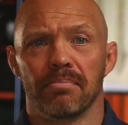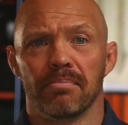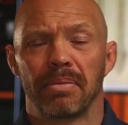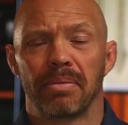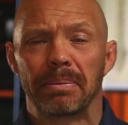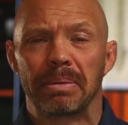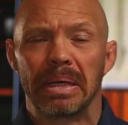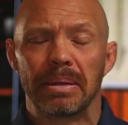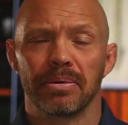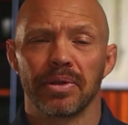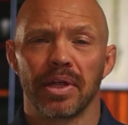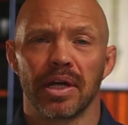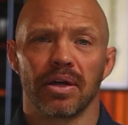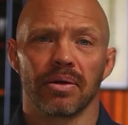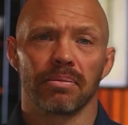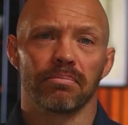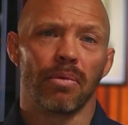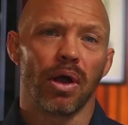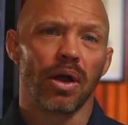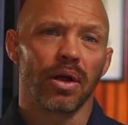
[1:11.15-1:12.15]
by people that
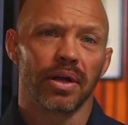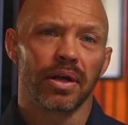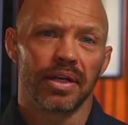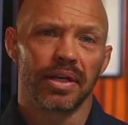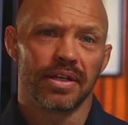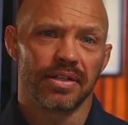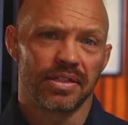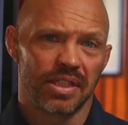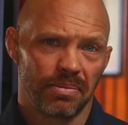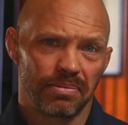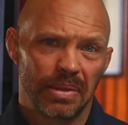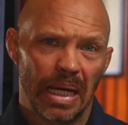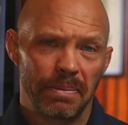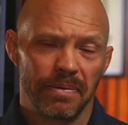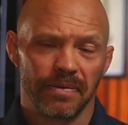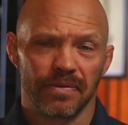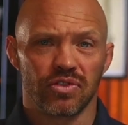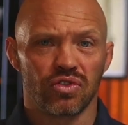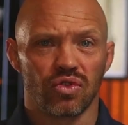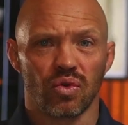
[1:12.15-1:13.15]
are marketing some type
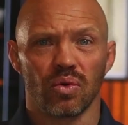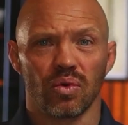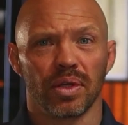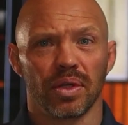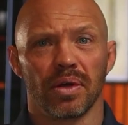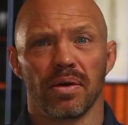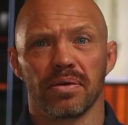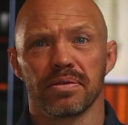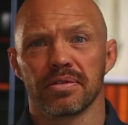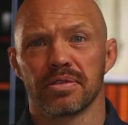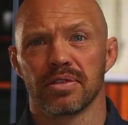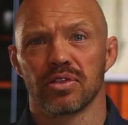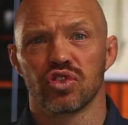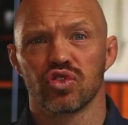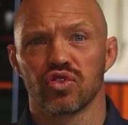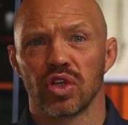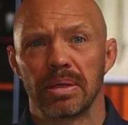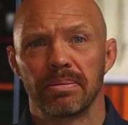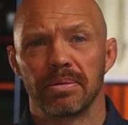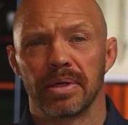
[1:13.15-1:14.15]
of scoliosis
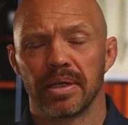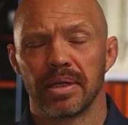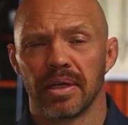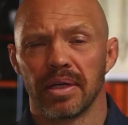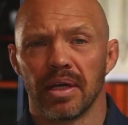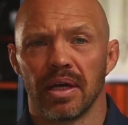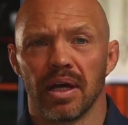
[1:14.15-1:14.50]
treatment.